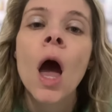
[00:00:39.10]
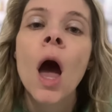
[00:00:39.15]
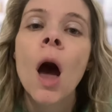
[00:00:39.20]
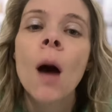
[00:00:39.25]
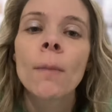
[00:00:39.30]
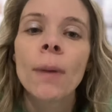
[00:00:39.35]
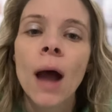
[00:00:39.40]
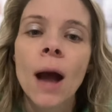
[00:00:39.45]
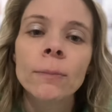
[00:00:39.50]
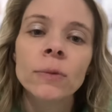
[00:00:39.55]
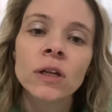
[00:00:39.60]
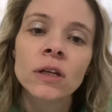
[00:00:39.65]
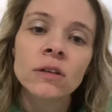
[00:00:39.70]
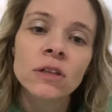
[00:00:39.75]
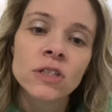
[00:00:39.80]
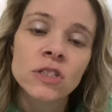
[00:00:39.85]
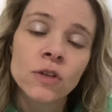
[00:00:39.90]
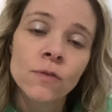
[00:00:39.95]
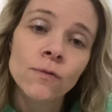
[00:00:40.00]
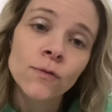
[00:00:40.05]
But I'm going to
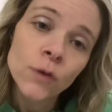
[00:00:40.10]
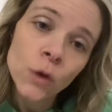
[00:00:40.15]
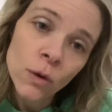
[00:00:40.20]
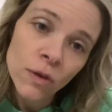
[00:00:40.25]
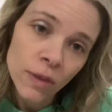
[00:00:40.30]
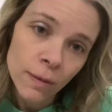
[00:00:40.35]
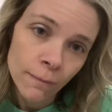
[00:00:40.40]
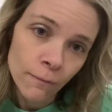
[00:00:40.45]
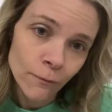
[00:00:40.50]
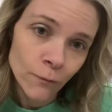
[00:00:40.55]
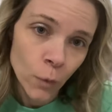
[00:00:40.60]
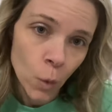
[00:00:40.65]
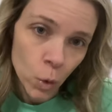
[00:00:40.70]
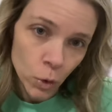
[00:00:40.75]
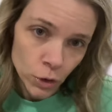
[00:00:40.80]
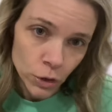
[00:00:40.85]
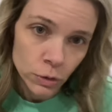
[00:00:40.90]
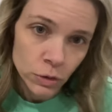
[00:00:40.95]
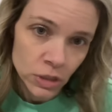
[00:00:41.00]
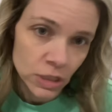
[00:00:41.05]
list a few of them for
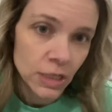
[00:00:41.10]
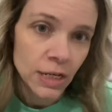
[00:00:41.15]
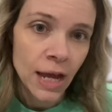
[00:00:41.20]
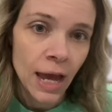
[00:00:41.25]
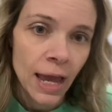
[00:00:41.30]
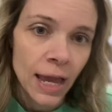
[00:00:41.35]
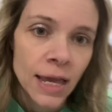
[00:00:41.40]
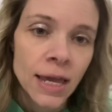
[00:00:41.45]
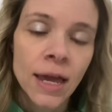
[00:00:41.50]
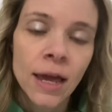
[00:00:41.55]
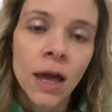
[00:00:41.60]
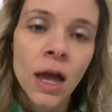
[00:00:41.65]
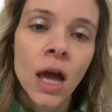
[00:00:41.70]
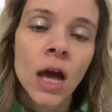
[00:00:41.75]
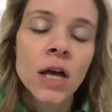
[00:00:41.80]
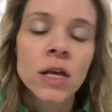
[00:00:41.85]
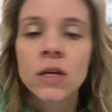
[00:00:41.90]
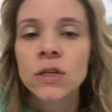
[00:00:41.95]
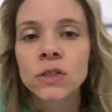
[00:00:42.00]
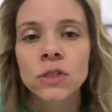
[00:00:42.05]
you today
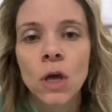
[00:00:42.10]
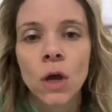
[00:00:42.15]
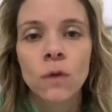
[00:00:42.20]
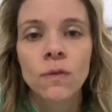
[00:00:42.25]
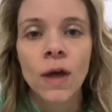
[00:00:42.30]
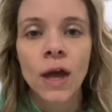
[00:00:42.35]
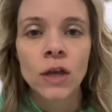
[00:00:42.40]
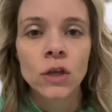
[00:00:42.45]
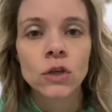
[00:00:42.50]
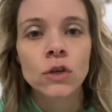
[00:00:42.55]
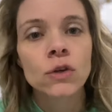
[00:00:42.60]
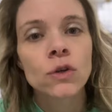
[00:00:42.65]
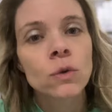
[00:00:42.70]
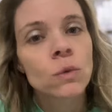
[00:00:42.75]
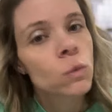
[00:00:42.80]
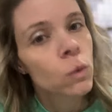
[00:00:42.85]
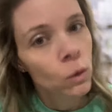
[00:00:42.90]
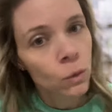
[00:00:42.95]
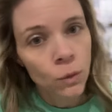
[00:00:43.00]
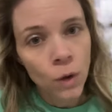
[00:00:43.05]
so that you
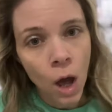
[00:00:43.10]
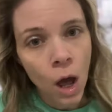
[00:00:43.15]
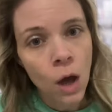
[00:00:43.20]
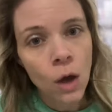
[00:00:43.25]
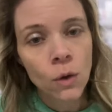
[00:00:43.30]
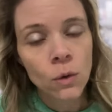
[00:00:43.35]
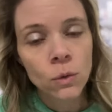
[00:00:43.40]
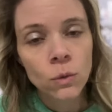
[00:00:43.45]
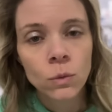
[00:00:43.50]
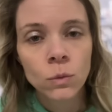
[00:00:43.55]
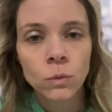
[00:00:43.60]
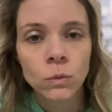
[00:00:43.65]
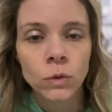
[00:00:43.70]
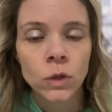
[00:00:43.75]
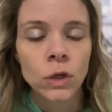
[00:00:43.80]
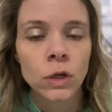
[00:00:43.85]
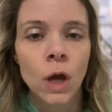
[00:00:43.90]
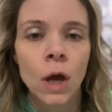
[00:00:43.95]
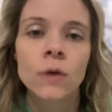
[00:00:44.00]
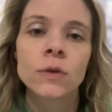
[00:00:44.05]
will know,
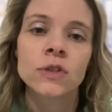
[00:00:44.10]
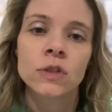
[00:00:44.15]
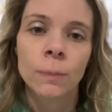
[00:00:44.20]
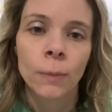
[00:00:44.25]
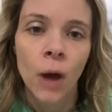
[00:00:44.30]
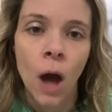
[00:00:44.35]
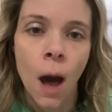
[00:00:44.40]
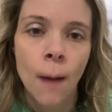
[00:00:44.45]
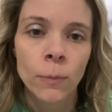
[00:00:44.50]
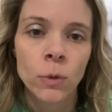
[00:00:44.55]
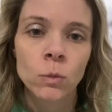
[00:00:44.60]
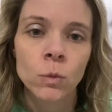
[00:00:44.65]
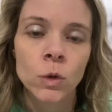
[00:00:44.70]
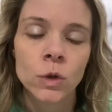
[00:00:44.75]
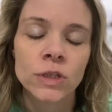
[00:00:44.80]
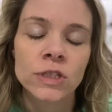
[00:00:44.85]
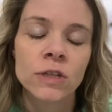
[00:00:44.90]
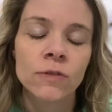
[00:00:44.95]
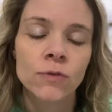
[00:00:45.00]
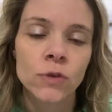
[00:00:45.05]
some common
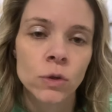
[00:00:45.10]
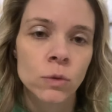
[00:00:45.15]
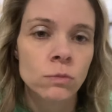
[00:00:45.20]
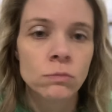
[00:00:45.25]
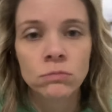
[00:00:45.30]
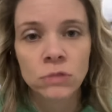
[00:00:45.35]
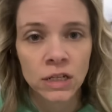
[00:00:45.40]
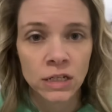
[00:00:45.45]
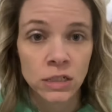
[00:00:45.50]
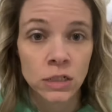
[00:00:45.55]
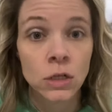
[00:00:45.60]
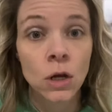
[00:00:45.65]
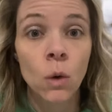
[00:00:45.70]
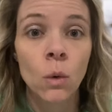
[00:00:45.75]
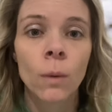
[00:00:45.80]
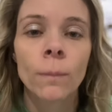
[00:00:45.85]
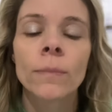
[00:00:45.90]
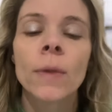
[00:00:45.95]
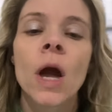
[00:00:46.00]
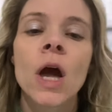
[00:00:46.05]
ones if you need to know
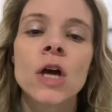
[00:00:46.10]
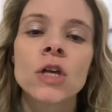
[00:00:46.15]
them.